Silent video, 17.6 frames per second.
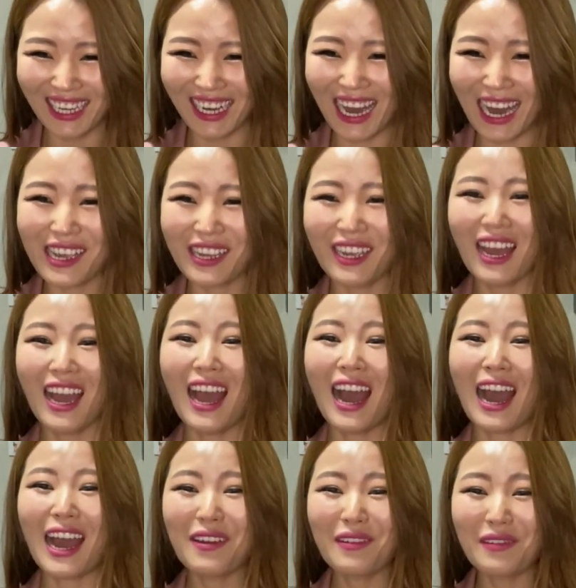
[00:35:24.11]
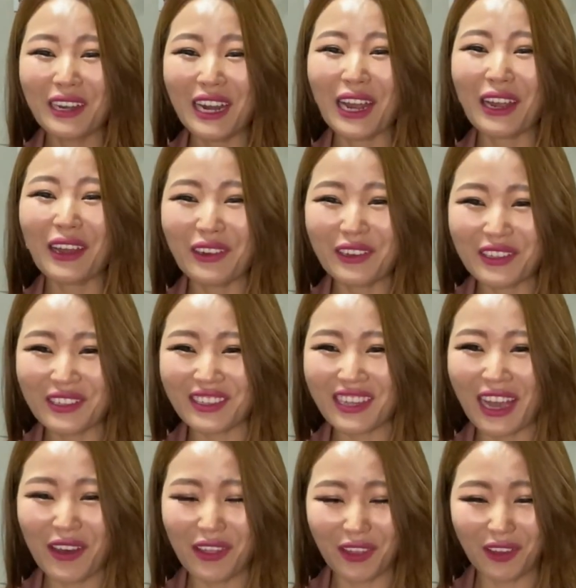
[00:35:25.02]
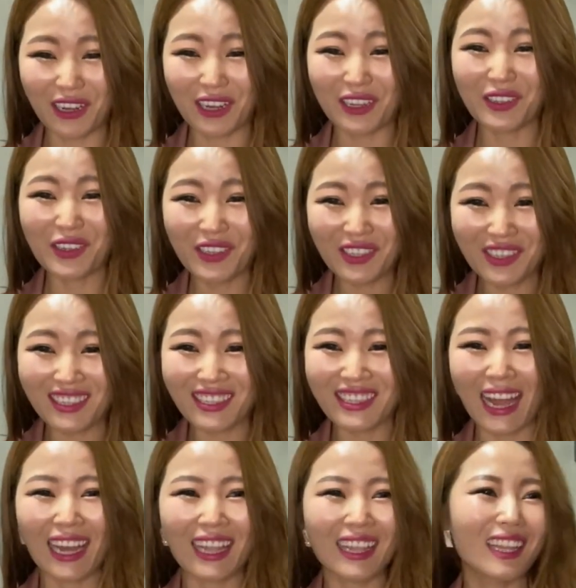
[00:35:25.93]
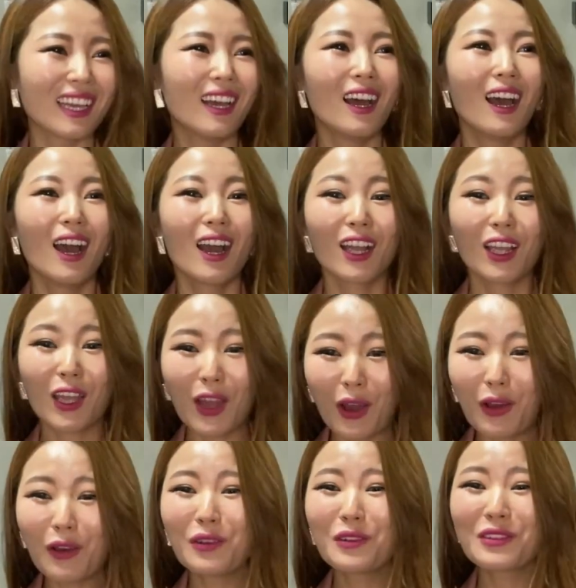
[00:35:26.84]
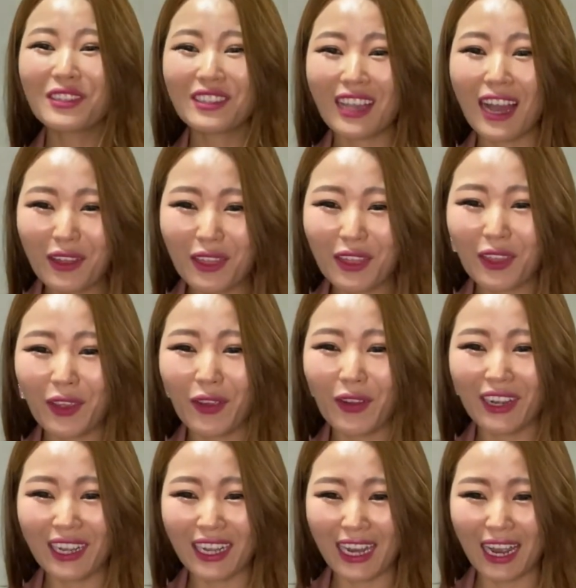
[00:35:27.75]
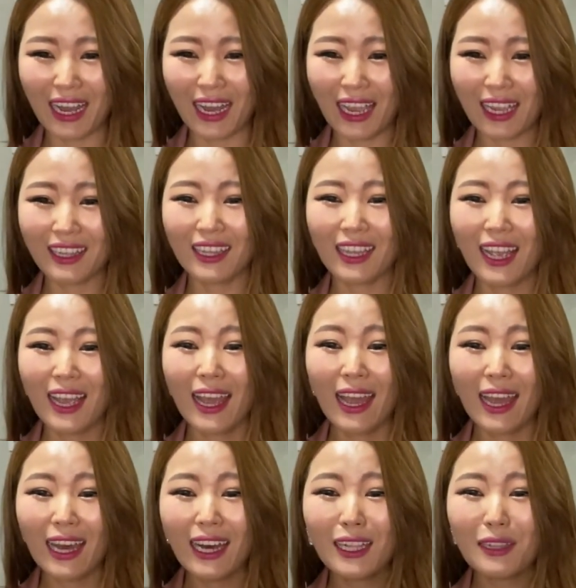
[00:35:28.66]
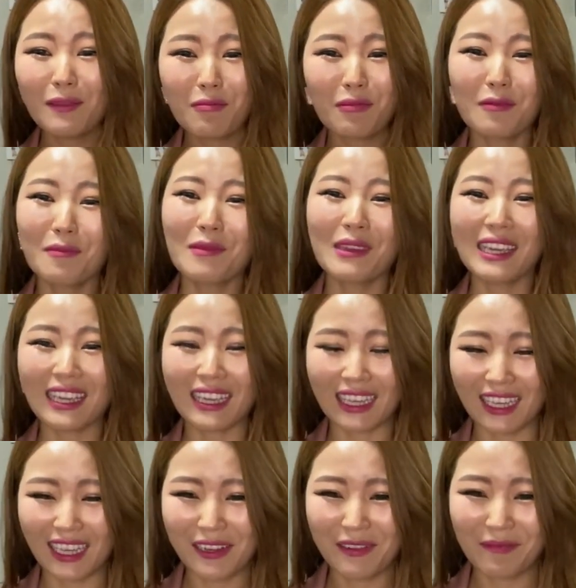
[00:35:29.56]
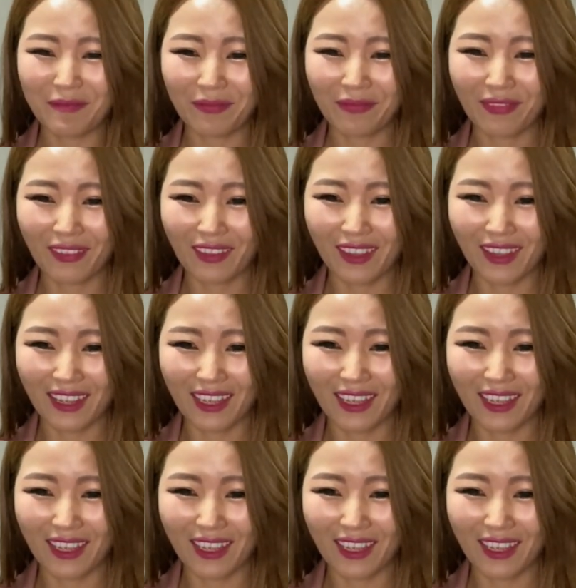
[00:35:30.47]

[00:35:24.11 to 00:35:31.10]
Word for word: I I wanna go to South Korea. Just said, go mm -hmm. South Korea and help me. Mm -hmm.